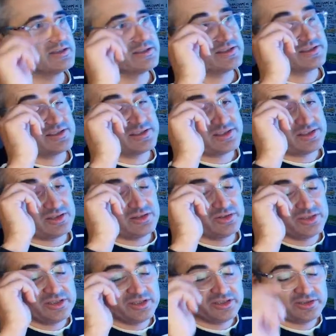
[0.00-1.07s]
Sorry,
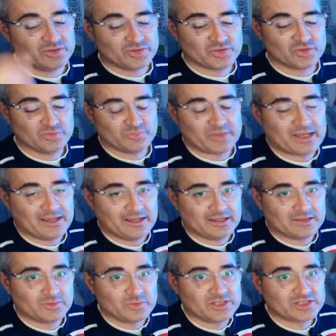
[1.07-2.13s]
YouTube
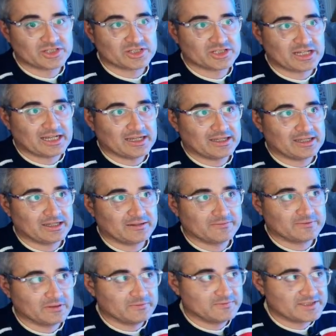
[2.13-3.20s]
and Twitch, I have
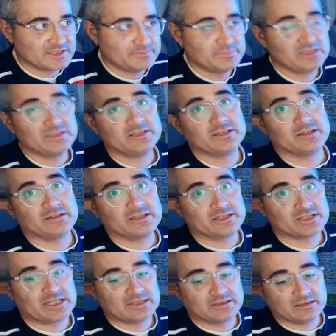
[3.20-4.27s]
no visibility on the
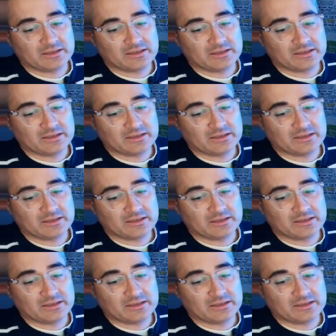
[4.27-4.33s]
chat.